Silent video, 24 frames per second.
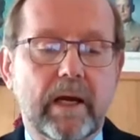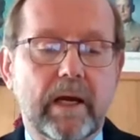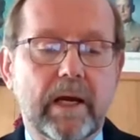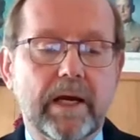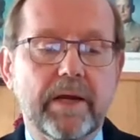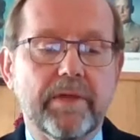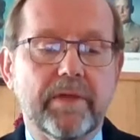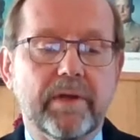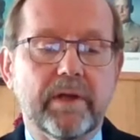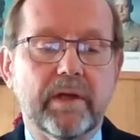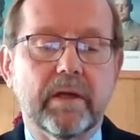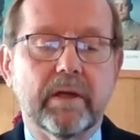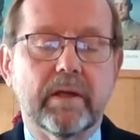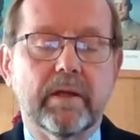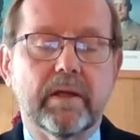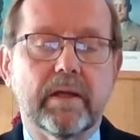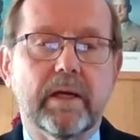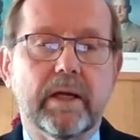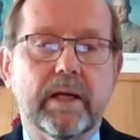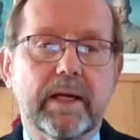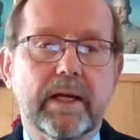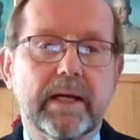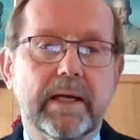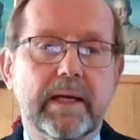I think
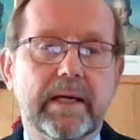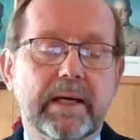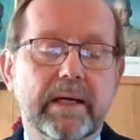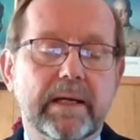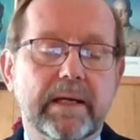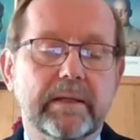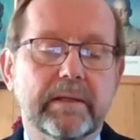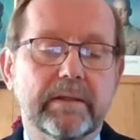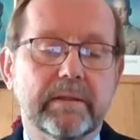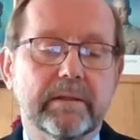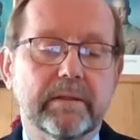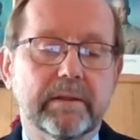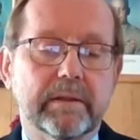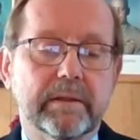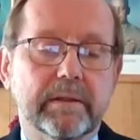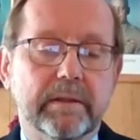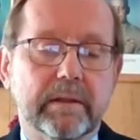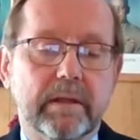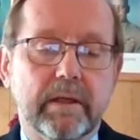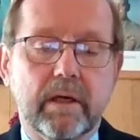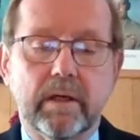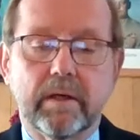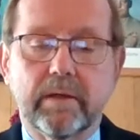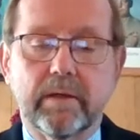that had
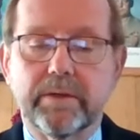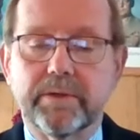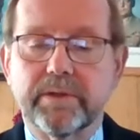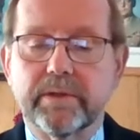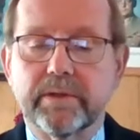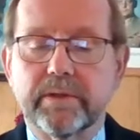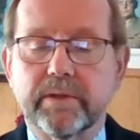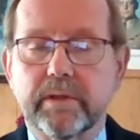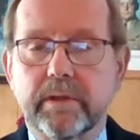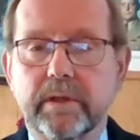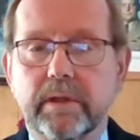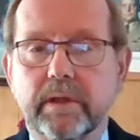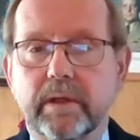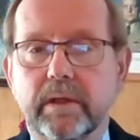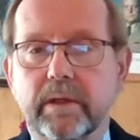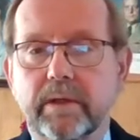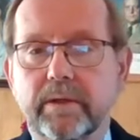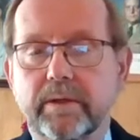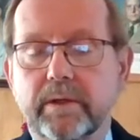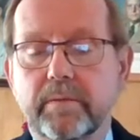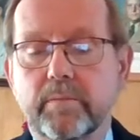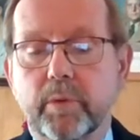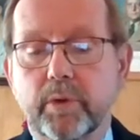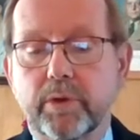Congress
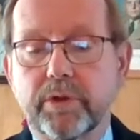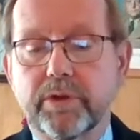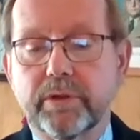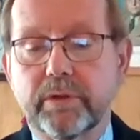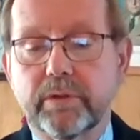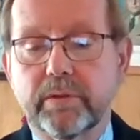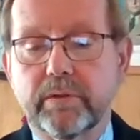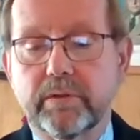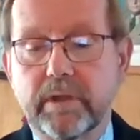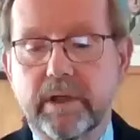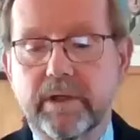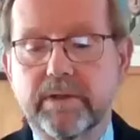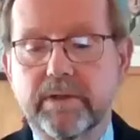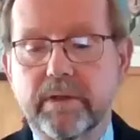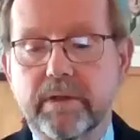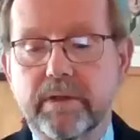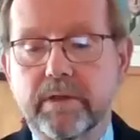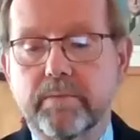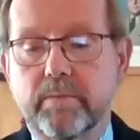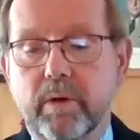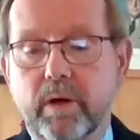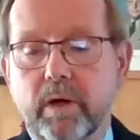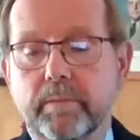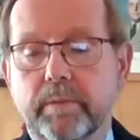and the Bush Justice
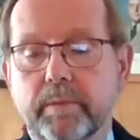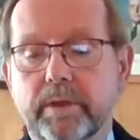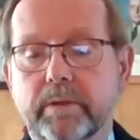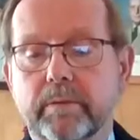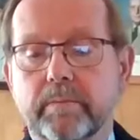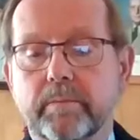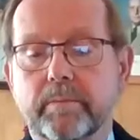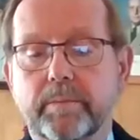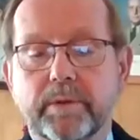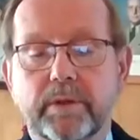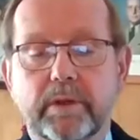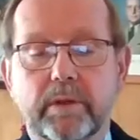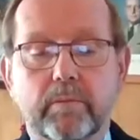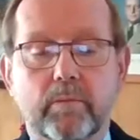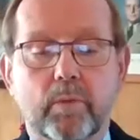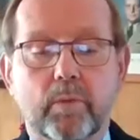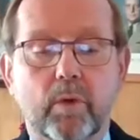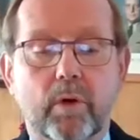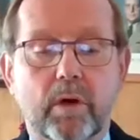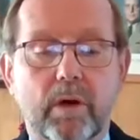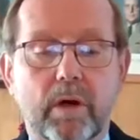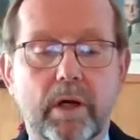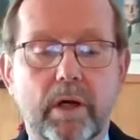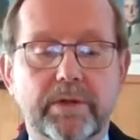Department been
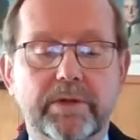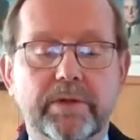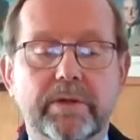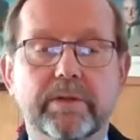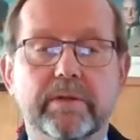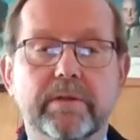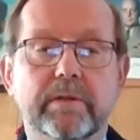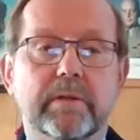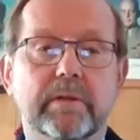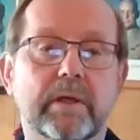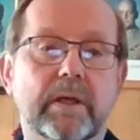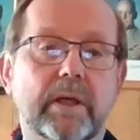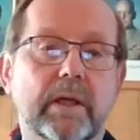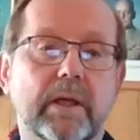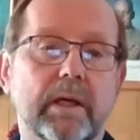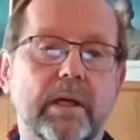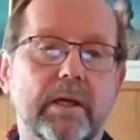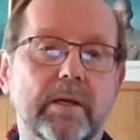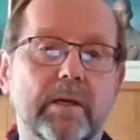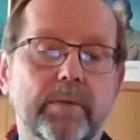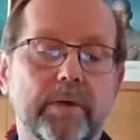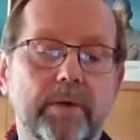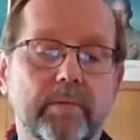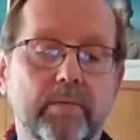more cautious
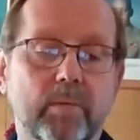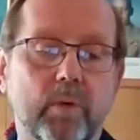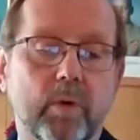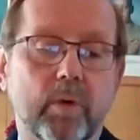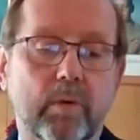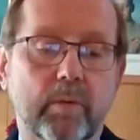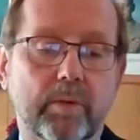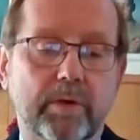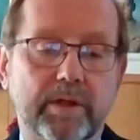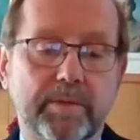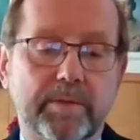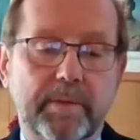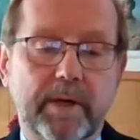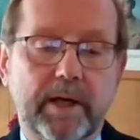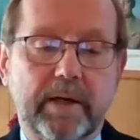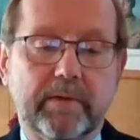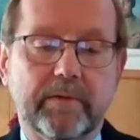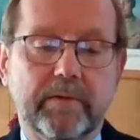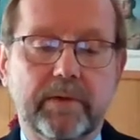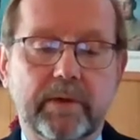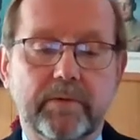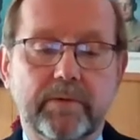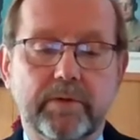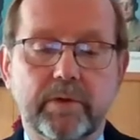and been more
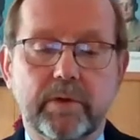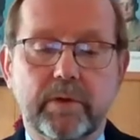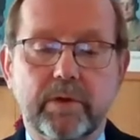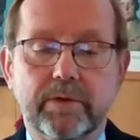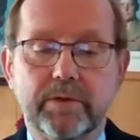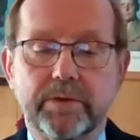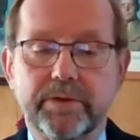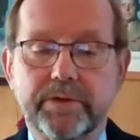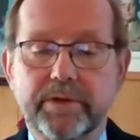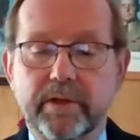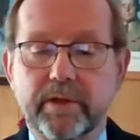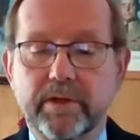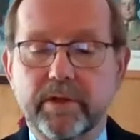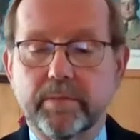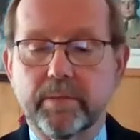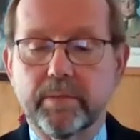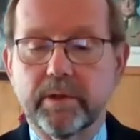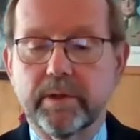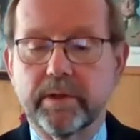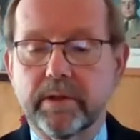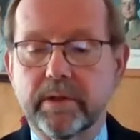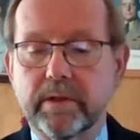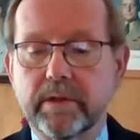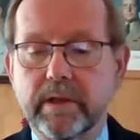respectful of judicial
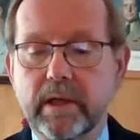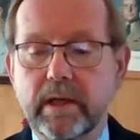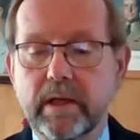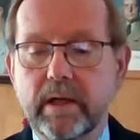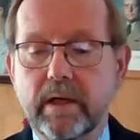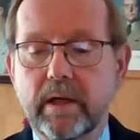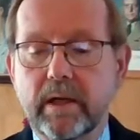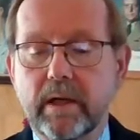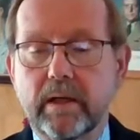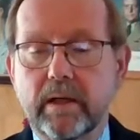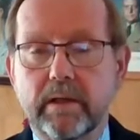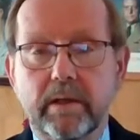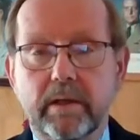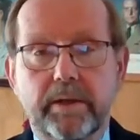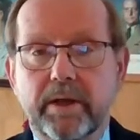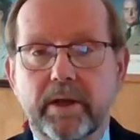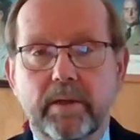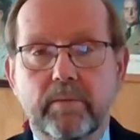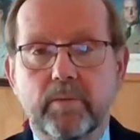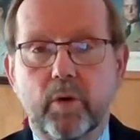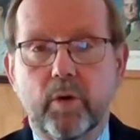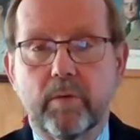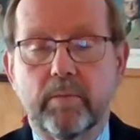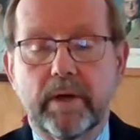sensibilities,
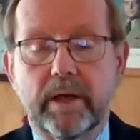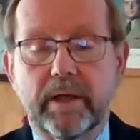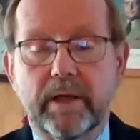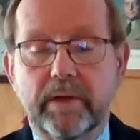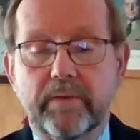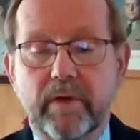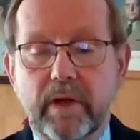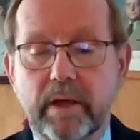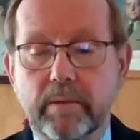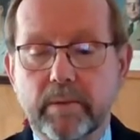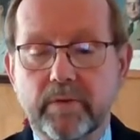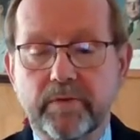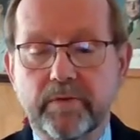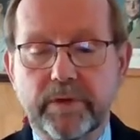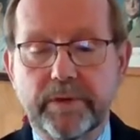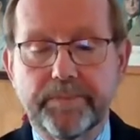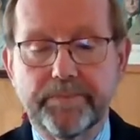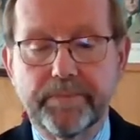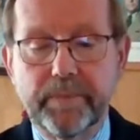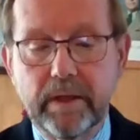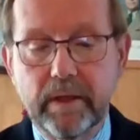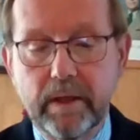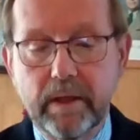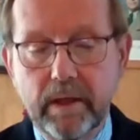nothing more might have come of
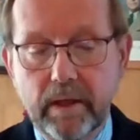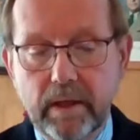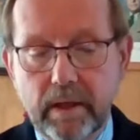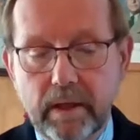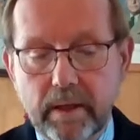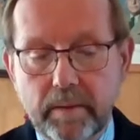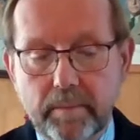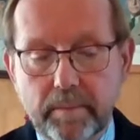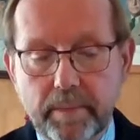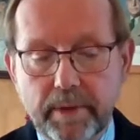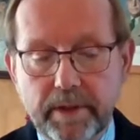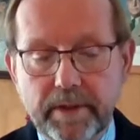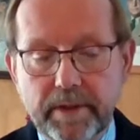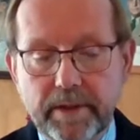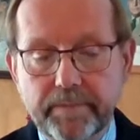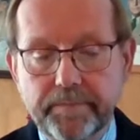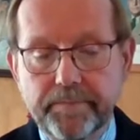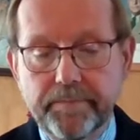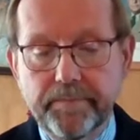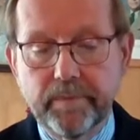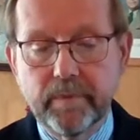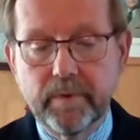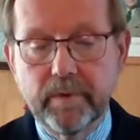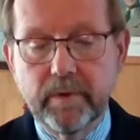it. But
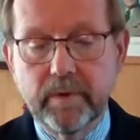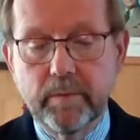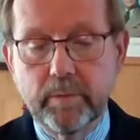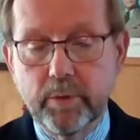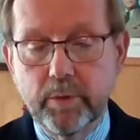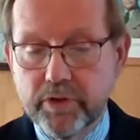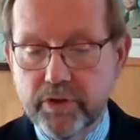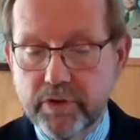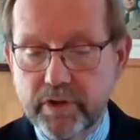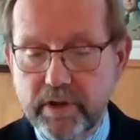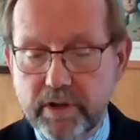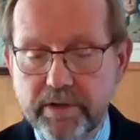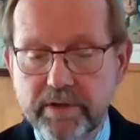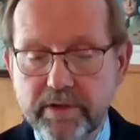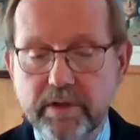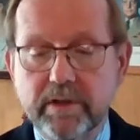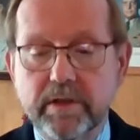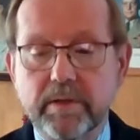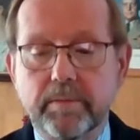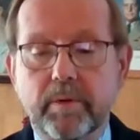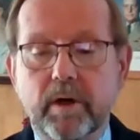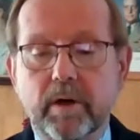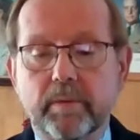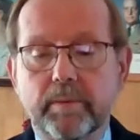the Bush Justice
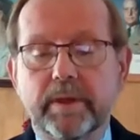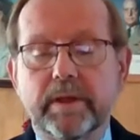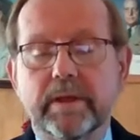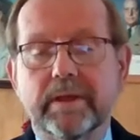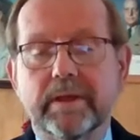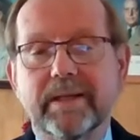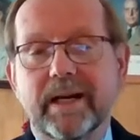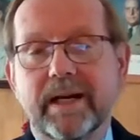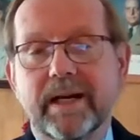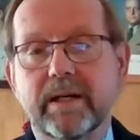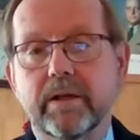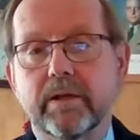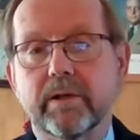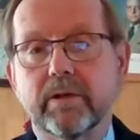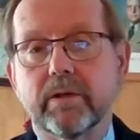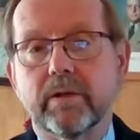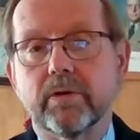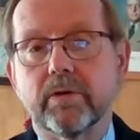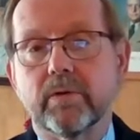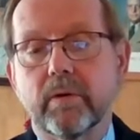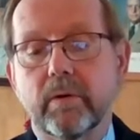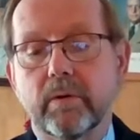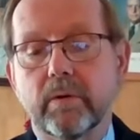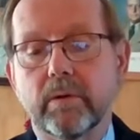Department tightened
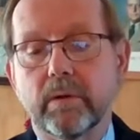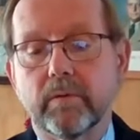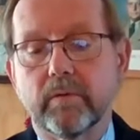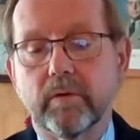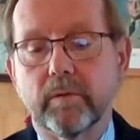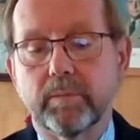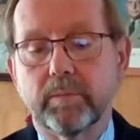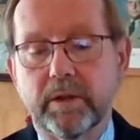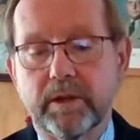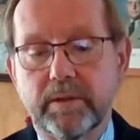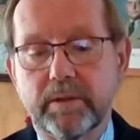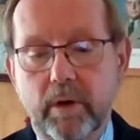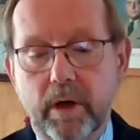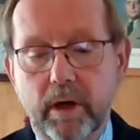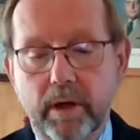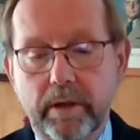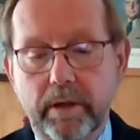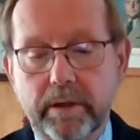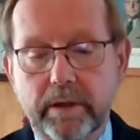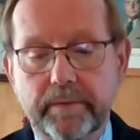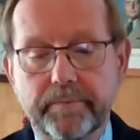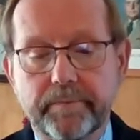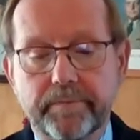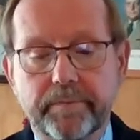control over plea
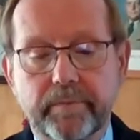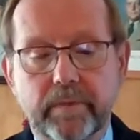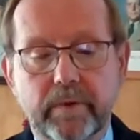bargaining.